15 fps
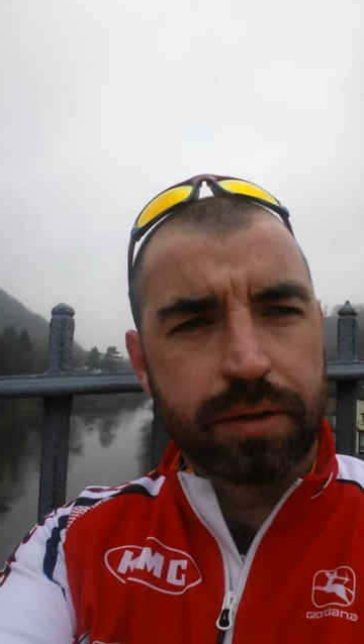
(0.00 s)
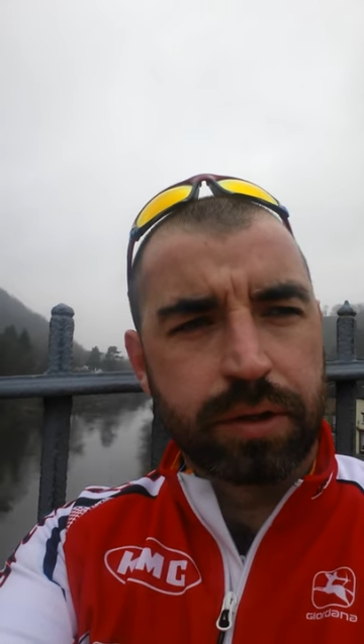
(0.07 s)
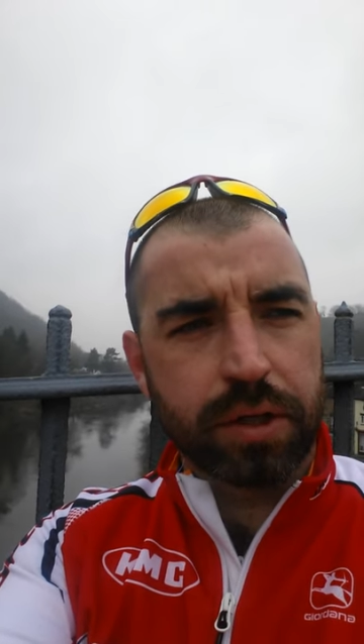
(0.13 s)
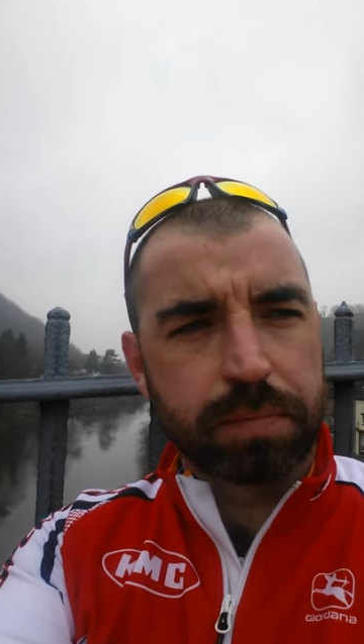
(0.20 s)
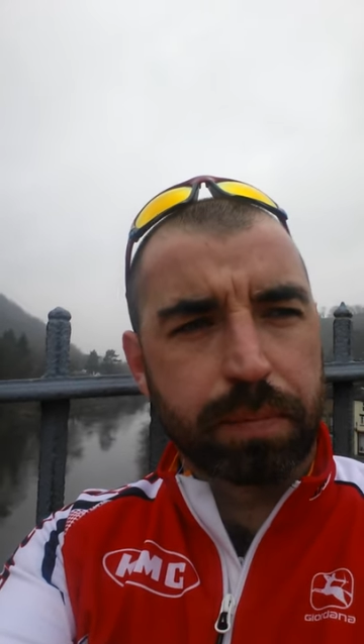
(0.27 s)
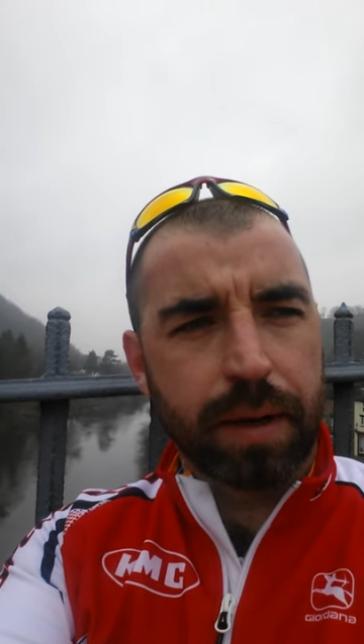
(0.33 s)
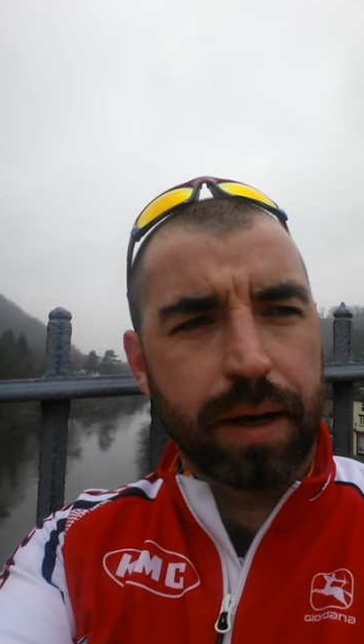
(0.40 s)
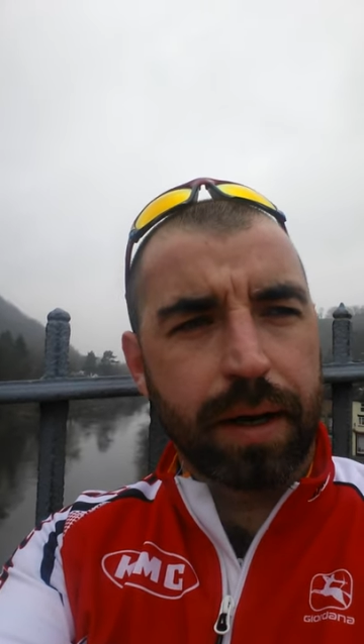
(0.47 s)

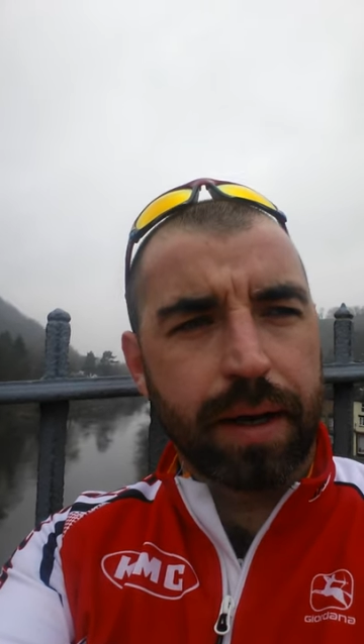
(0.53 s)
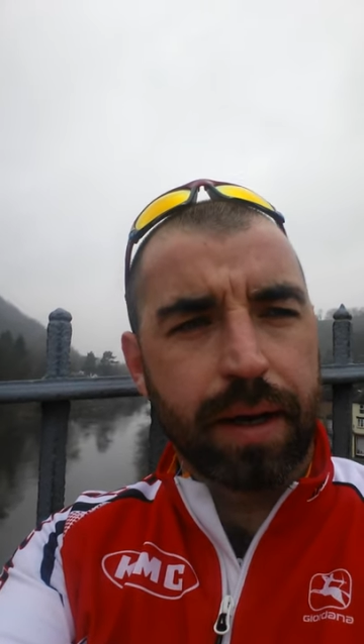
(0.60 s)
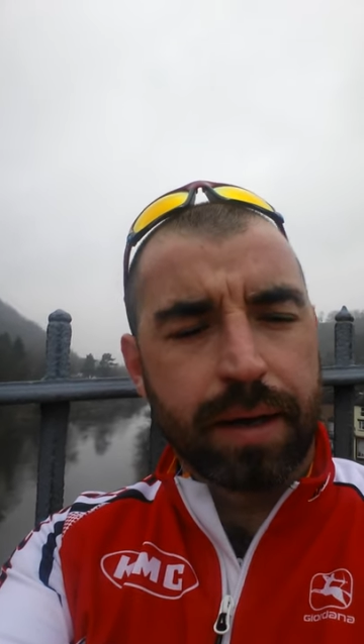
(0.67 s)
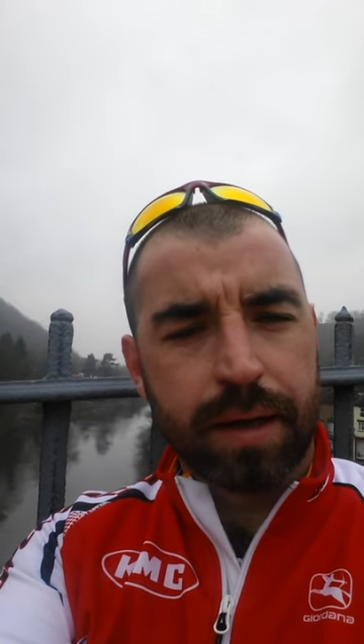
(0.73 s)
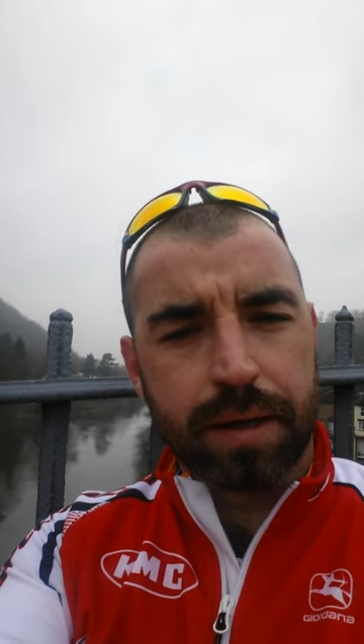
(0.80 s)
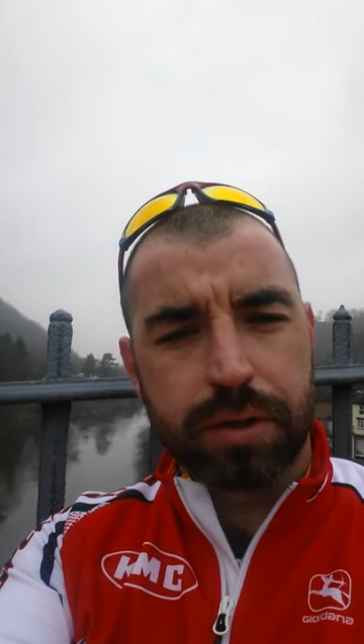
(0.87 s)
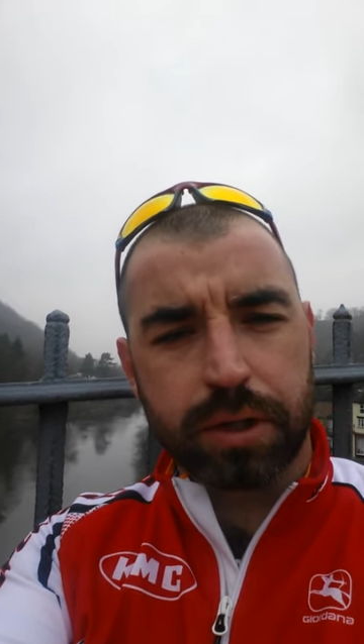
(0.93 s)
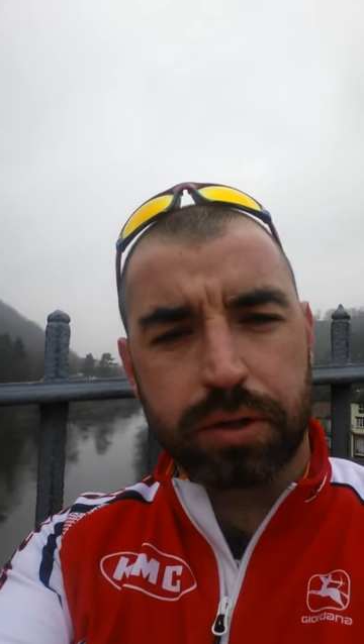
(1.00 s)
just by
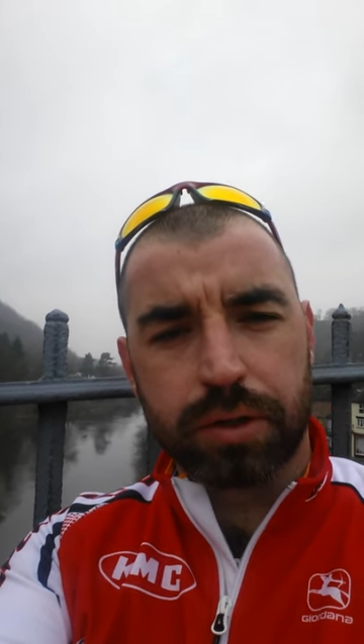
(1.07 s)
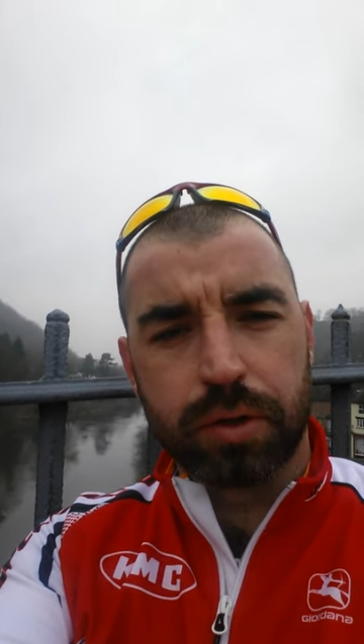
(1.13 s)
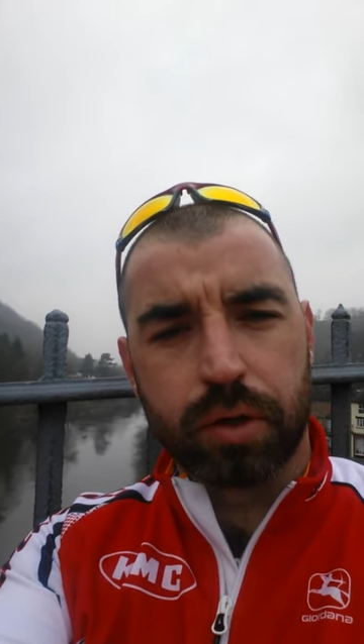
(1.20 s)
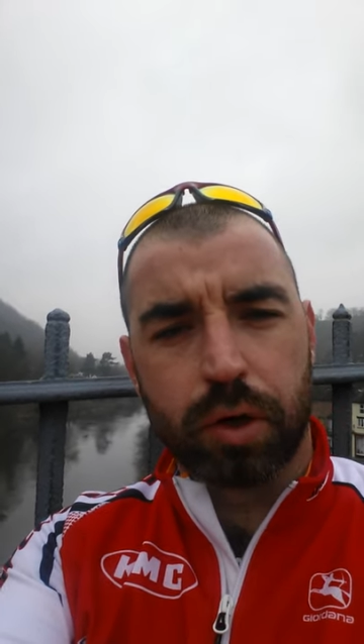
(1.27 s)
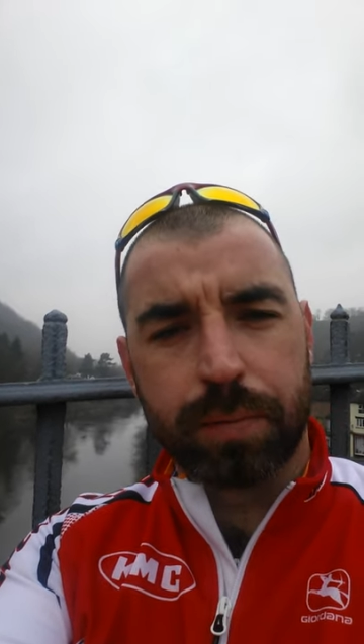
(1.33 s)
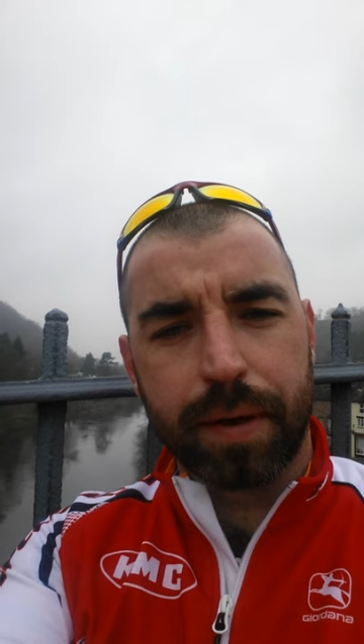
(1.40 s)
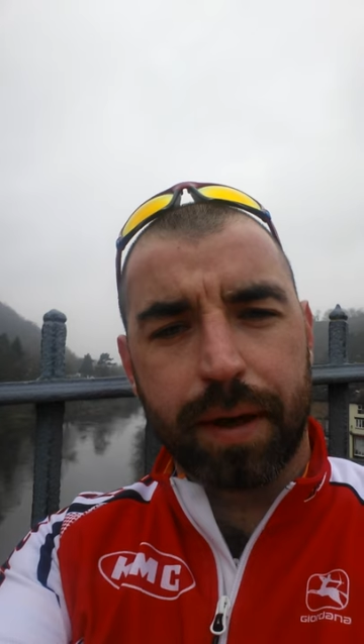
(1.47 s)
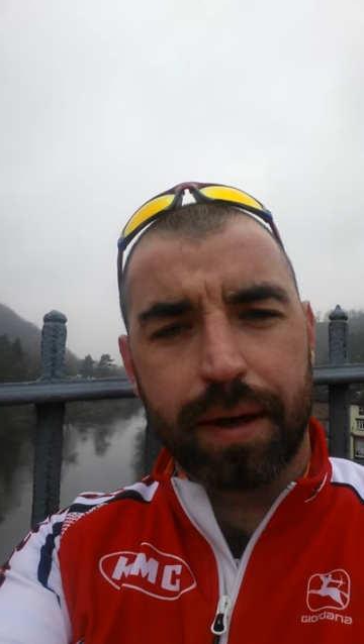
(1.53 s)
adjusting
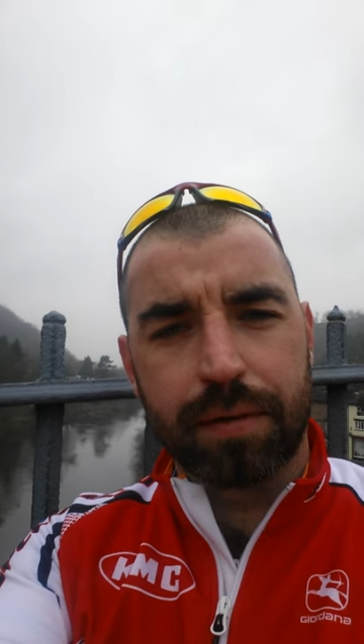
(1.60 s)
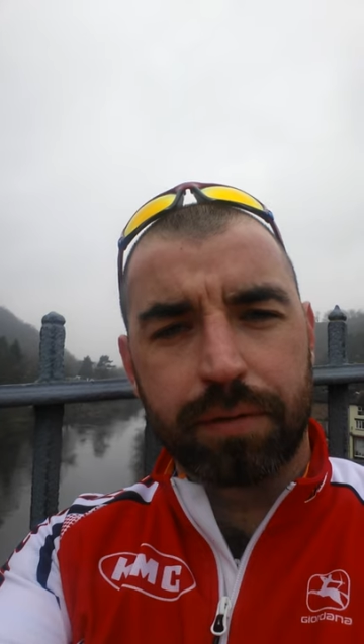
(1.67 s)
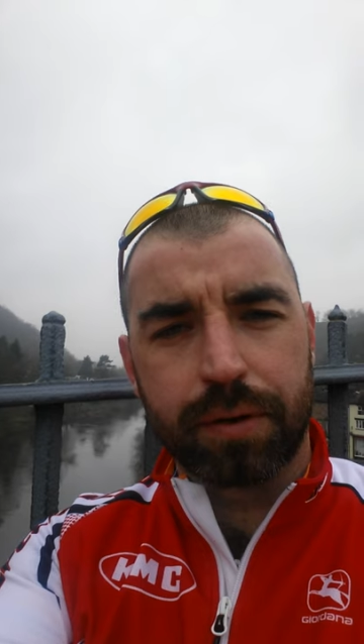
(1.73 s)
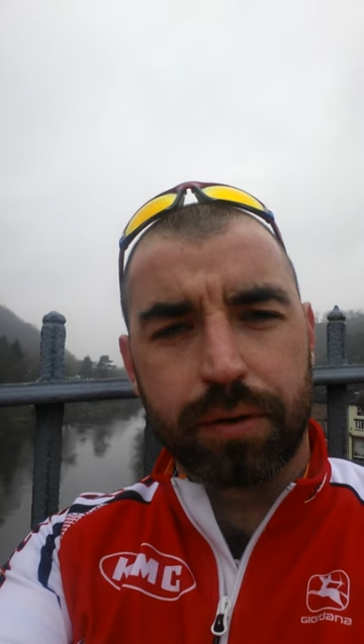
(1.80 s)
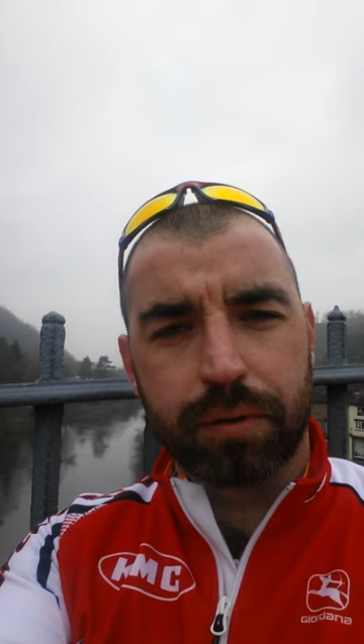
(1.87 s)
your behaviour,